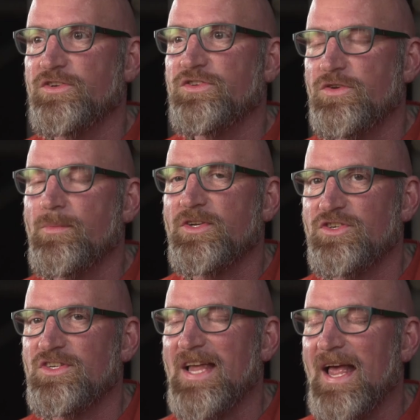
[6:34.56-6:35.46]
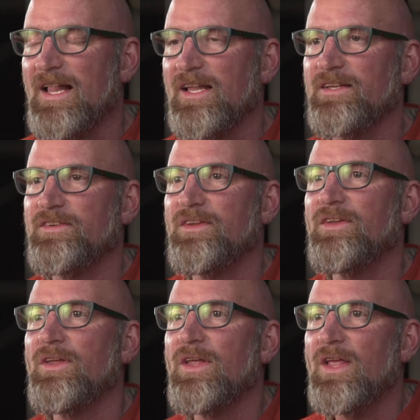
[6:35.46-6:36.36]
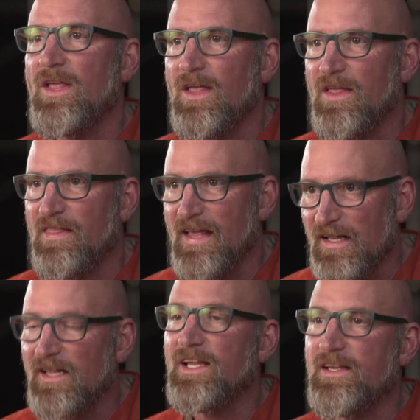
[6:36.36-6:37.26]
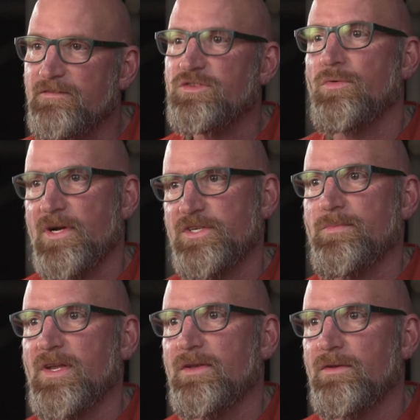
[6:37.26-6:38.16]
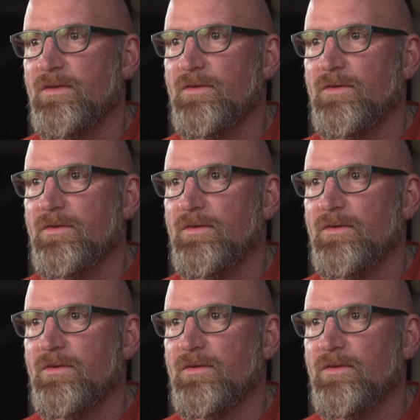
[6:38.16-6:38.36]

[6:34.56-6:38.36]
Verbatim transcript: There's too much talent that leaves Richmond